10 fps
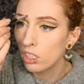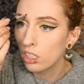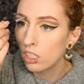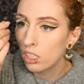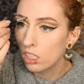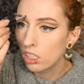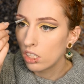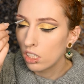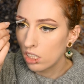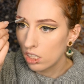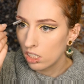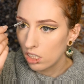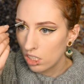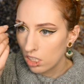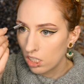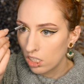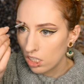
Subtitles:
(no one is talking)